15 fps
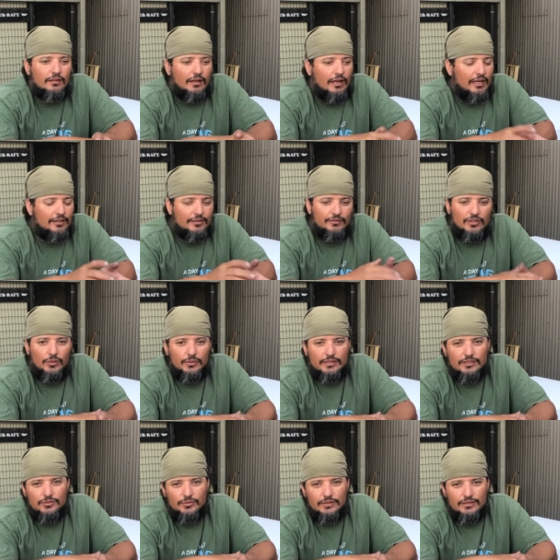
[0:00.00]
I don't even know what
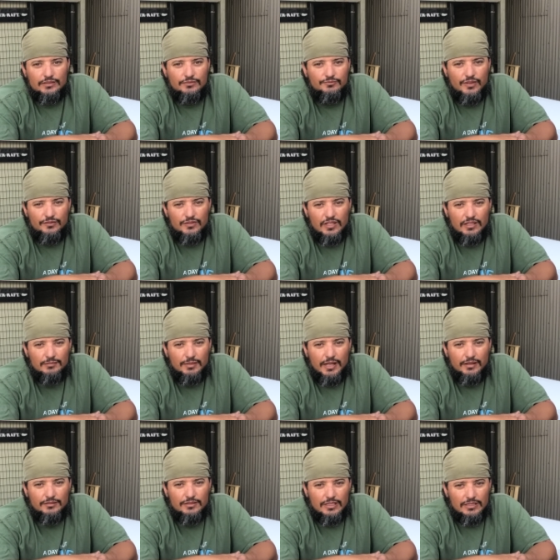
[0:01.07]
this one is. 15
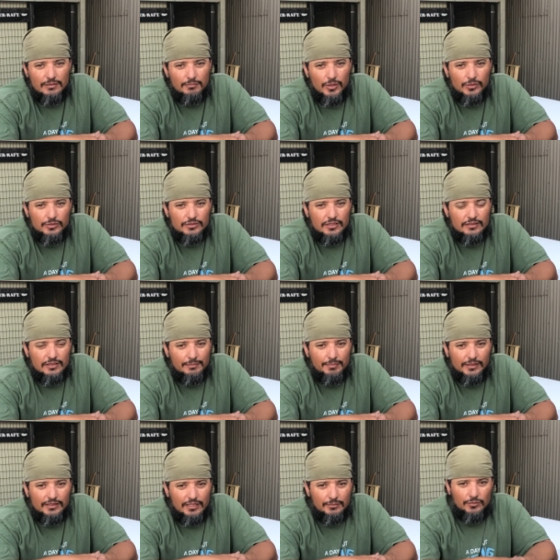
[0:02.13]
pounds at the most, because I
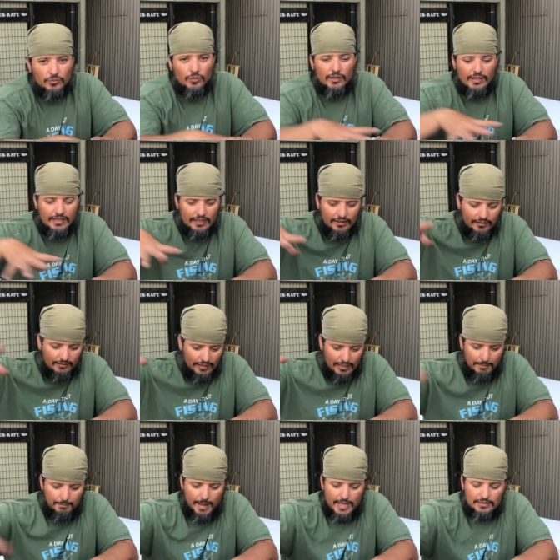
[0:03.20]
picked it up with one hand, like a
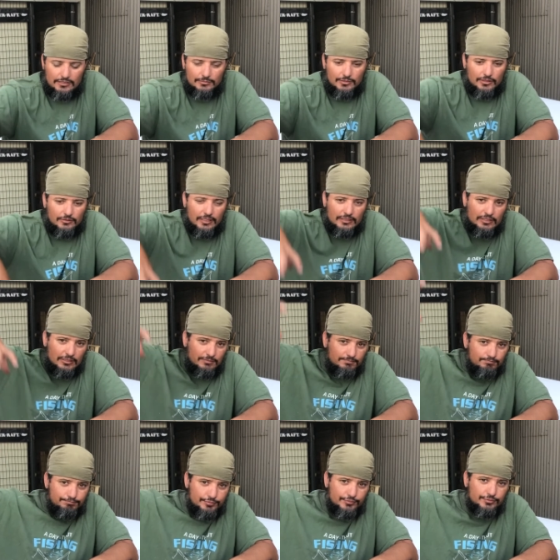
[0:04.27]
basketball, right?
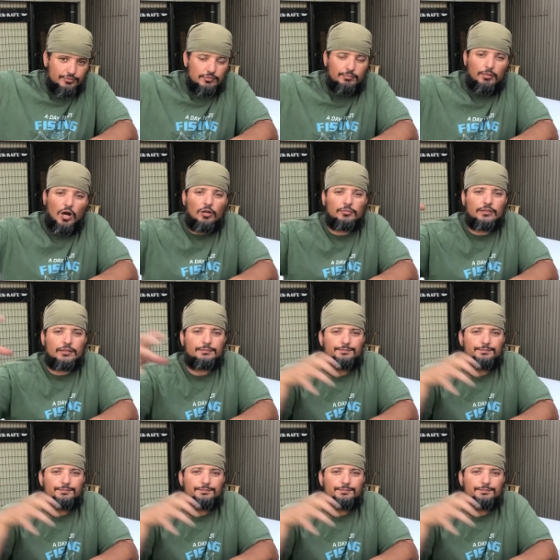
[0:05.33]
Just palmed it.